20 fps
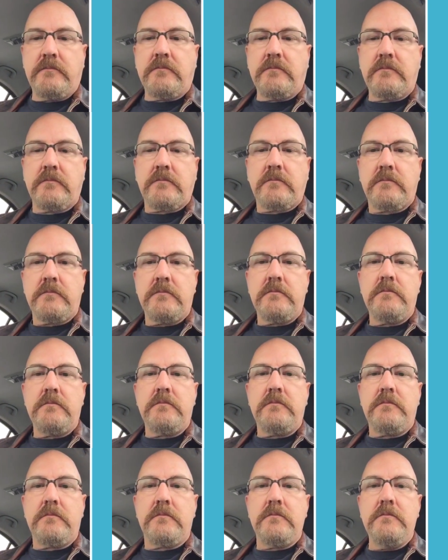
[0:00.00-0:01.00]

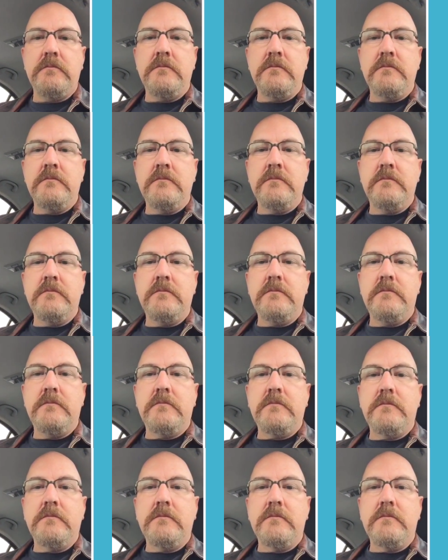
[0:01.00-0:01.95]
[no speech]